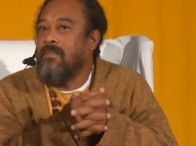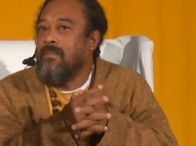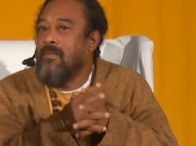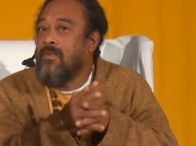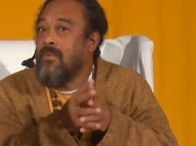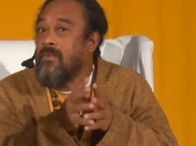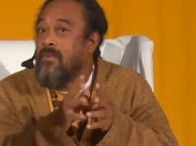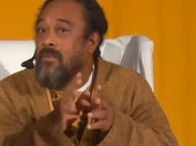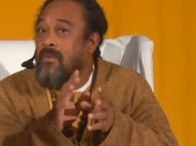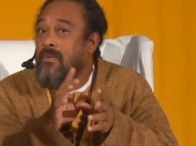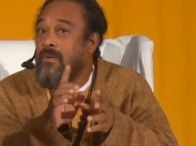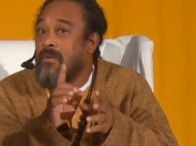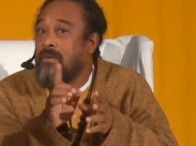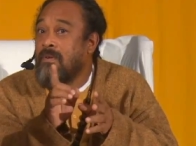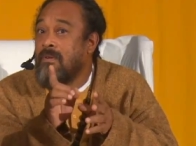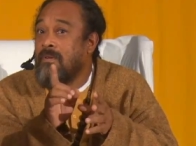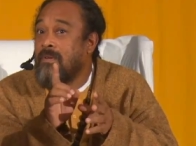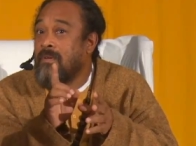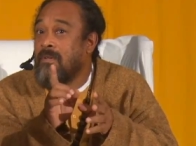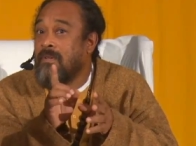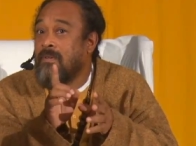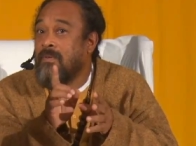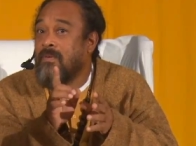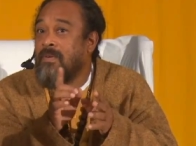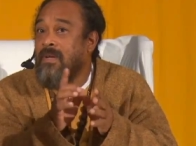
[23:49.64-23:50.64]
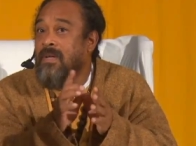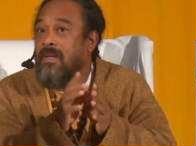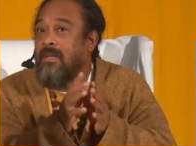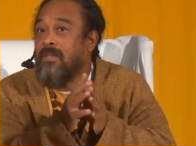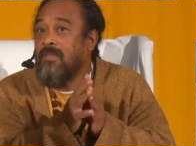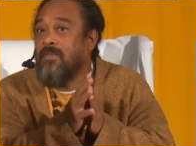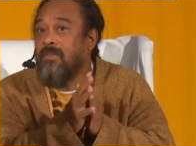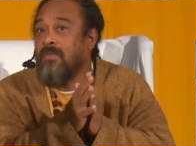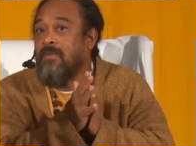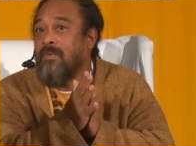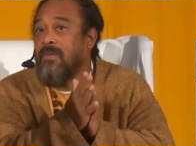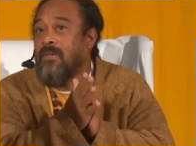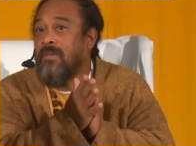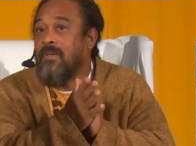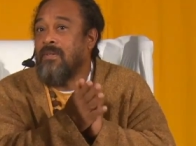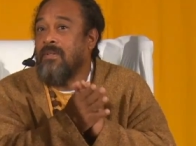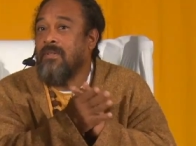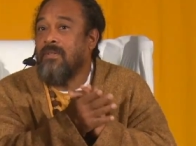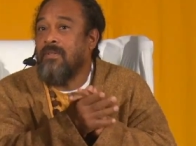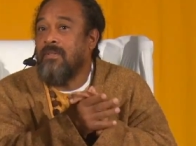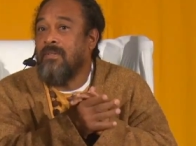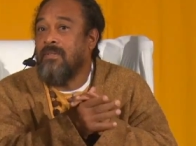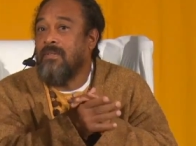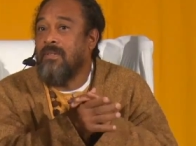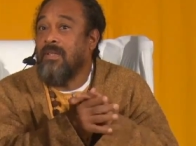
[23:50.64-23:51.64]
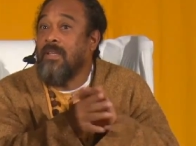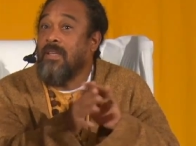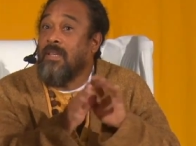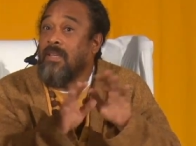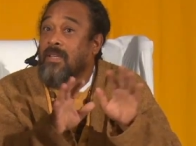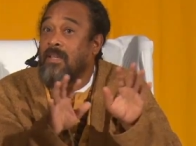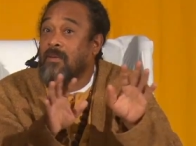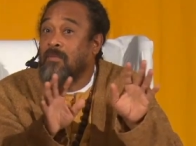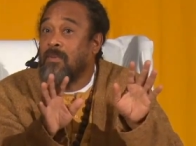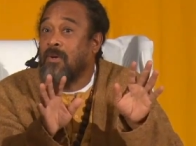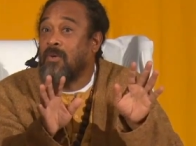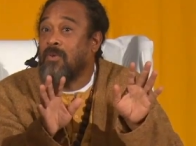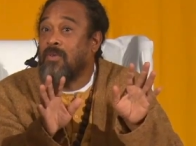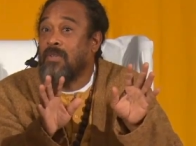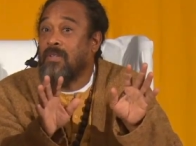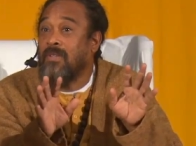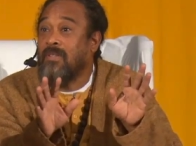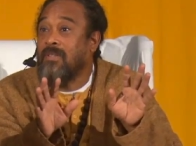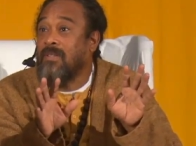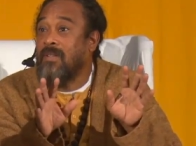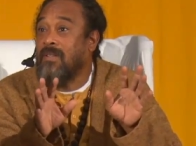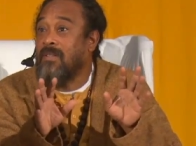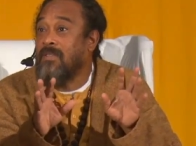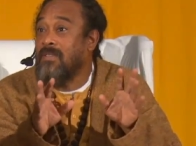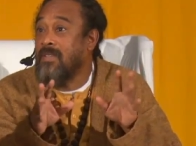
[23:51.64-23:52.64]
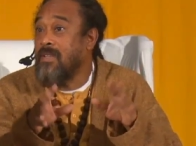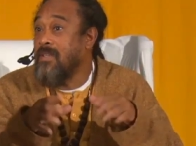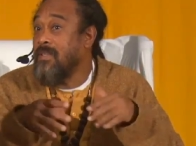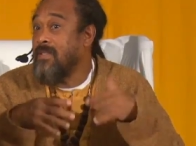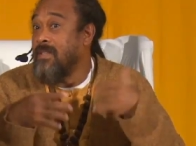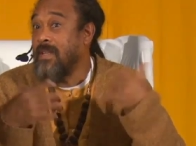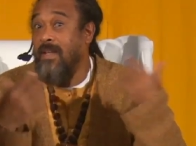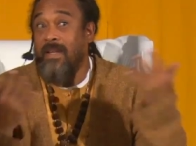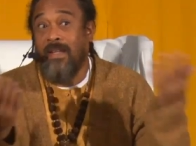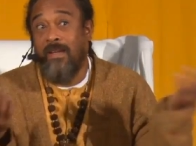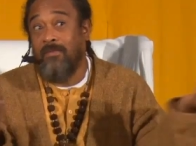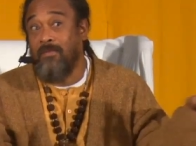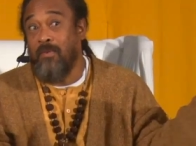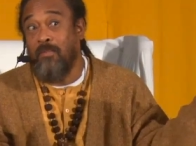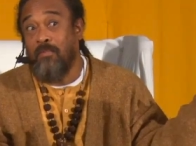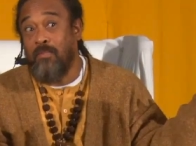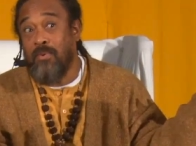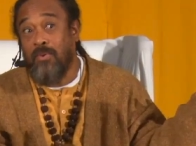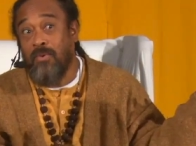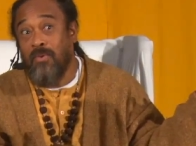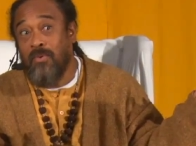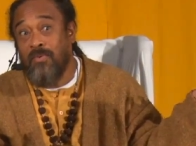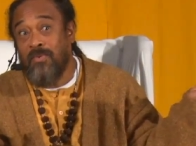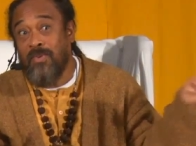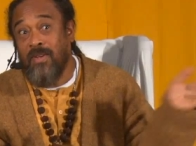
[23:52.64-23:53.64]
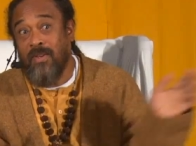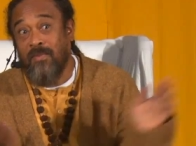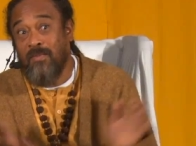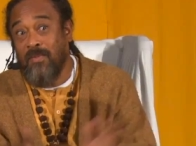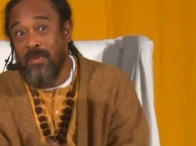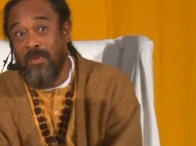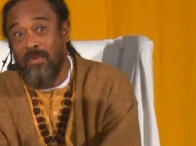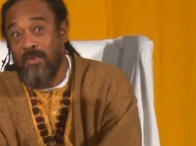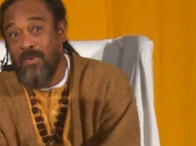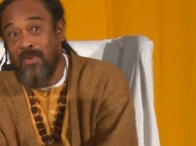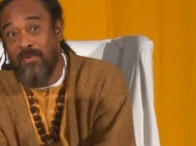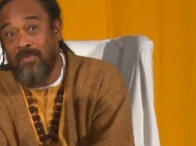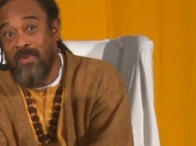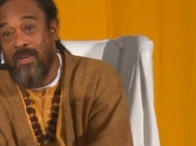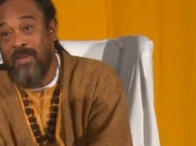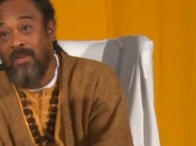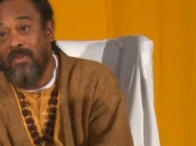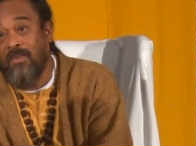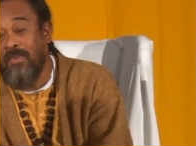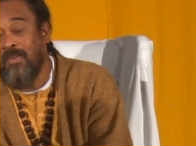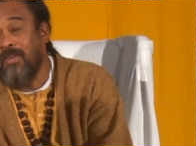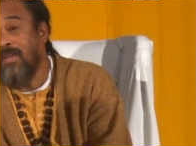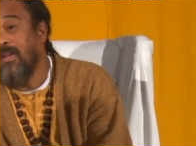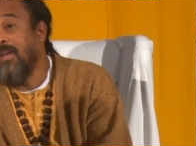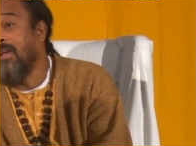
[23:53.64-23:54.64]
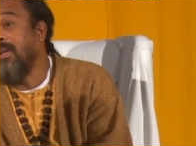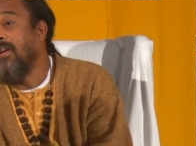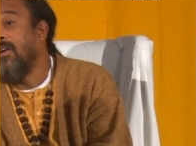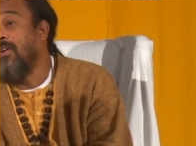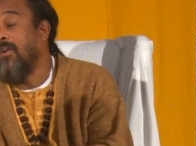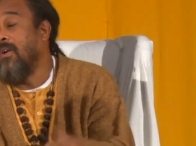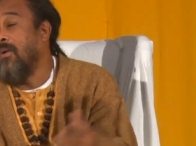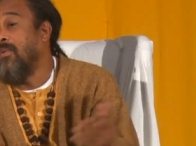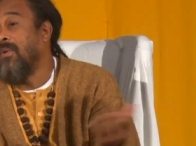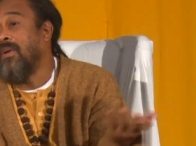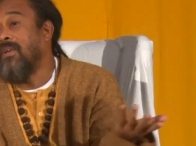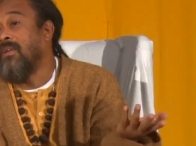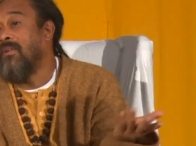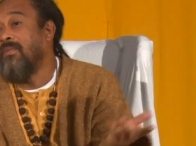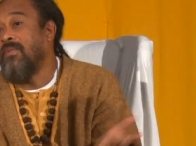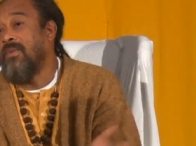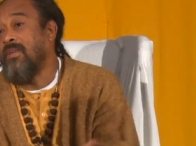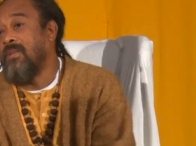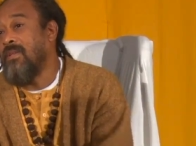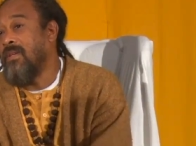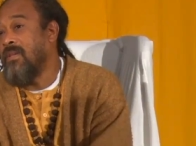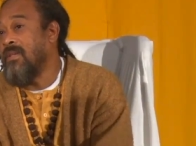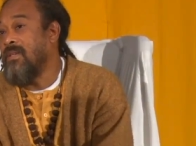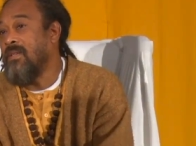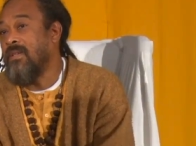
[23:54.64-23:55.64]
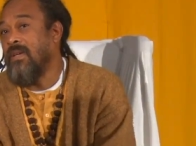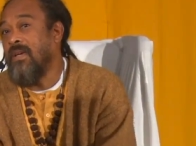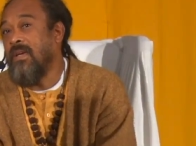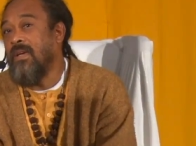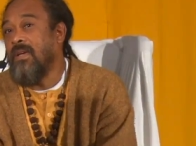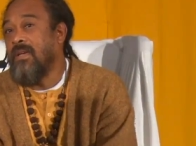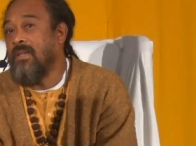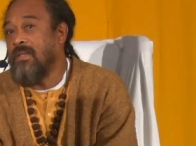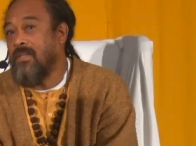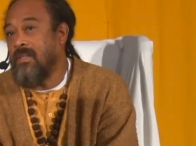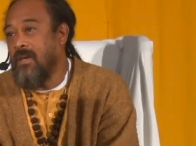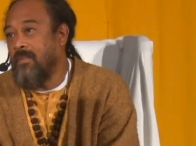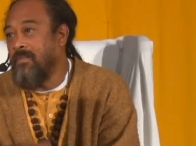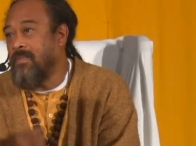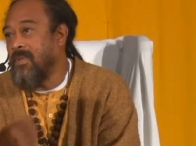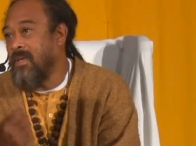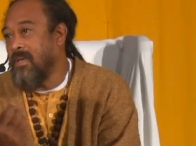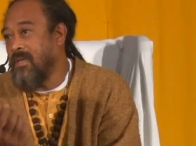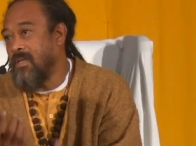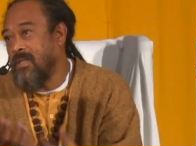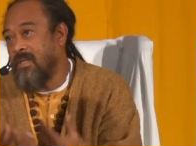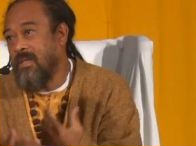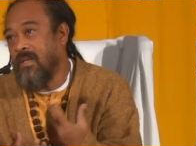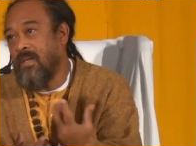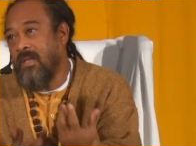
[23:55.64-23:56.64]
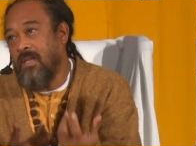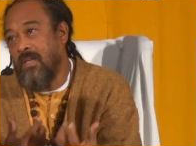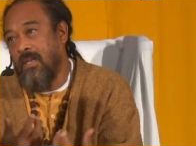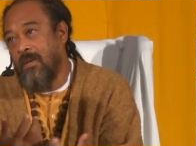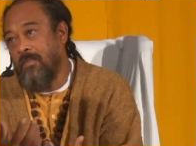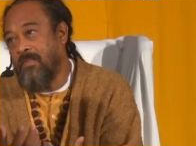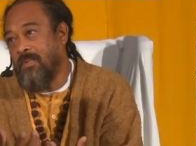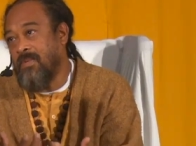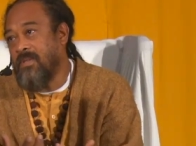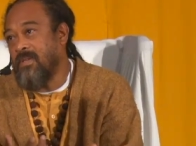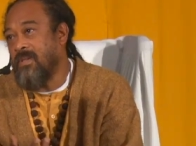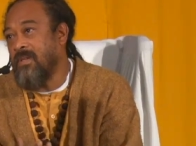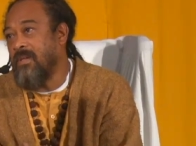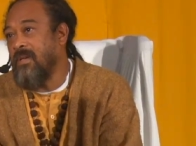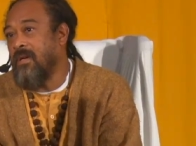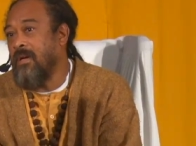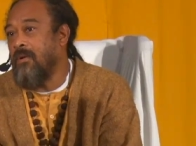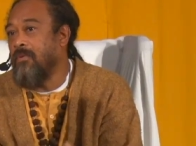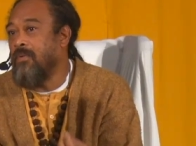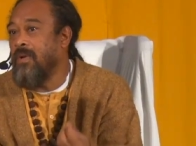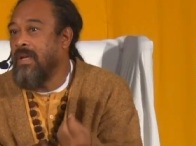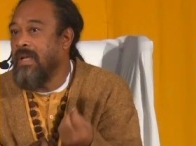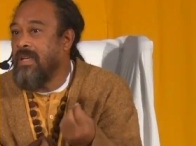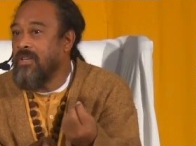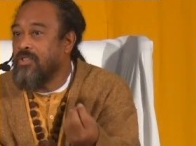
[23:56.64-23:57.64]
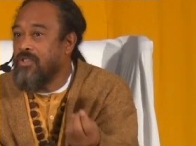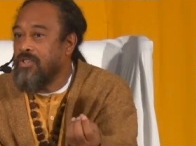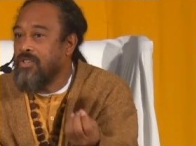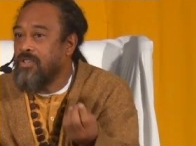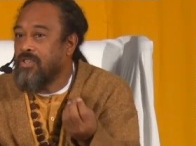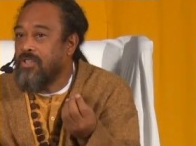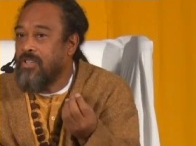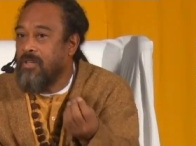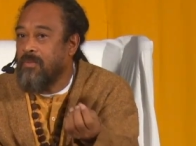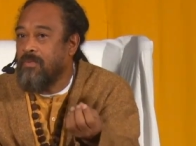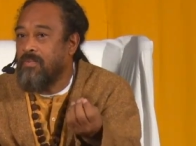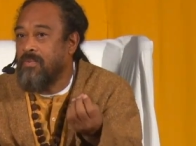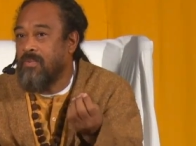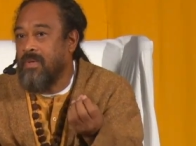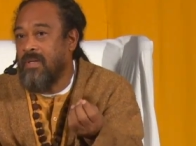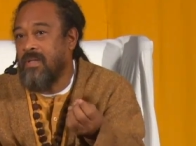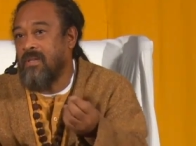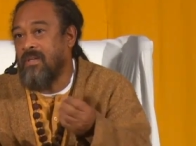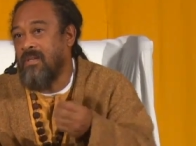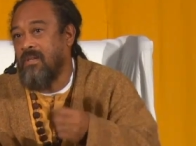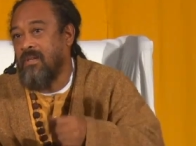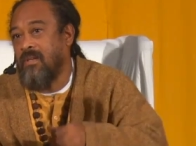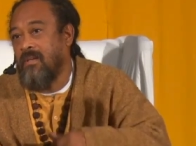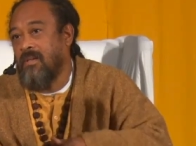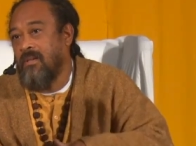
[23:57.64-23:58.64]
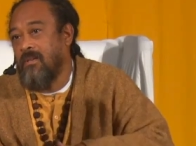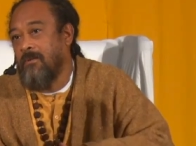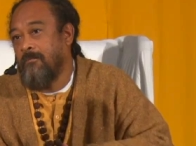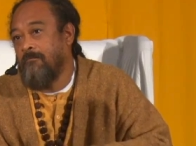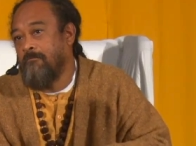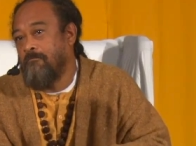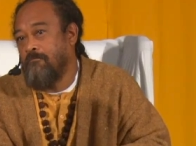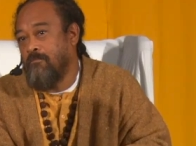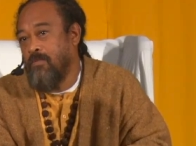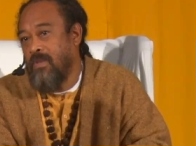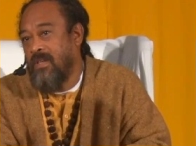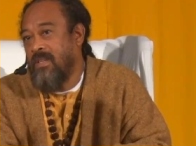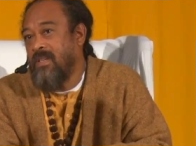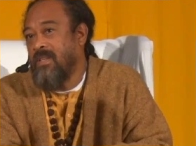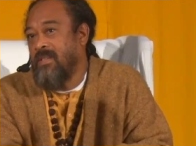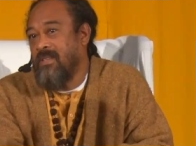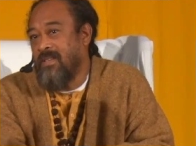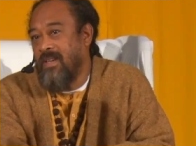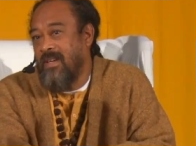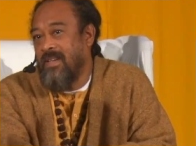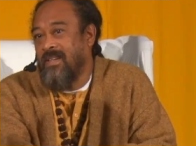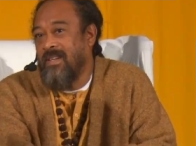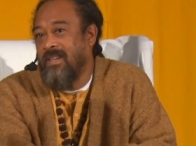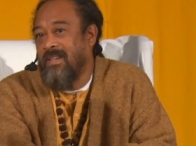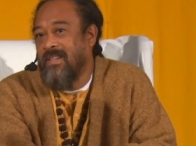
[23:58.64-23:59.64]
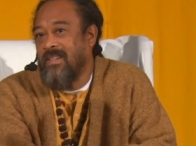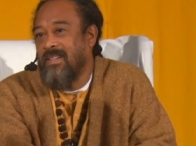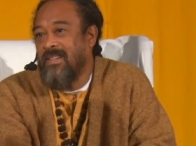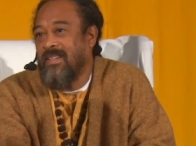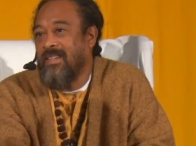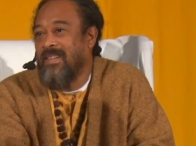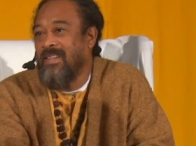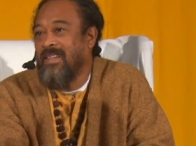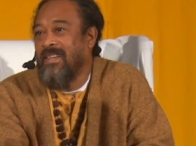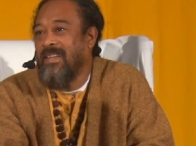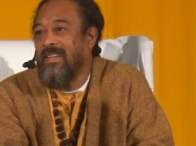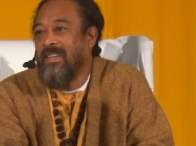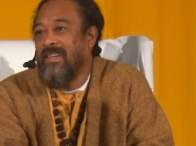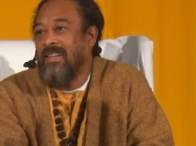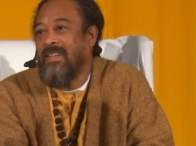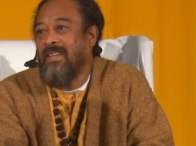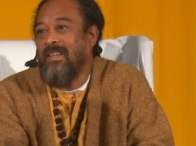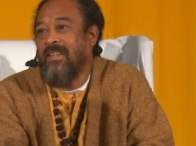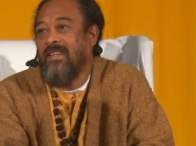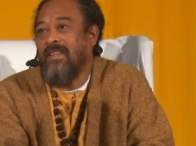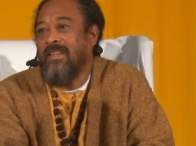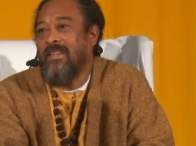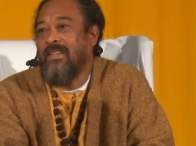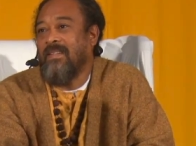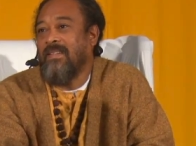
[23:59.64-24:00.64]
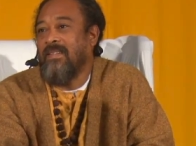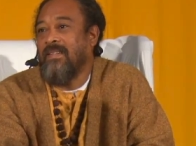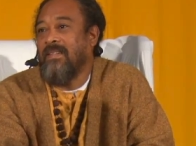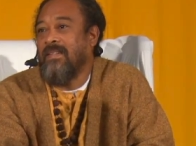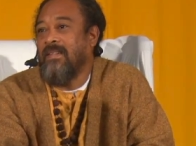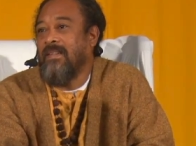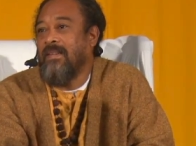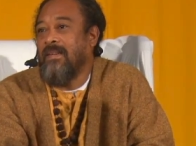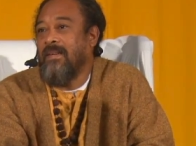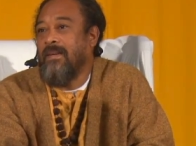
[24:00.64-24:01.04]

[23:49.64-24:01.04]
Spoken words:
No, not quite. You were thinking about it, and since then I've improved, I've been doing very good, or whatever it is. Something still keeps a relationship with this identity, like that.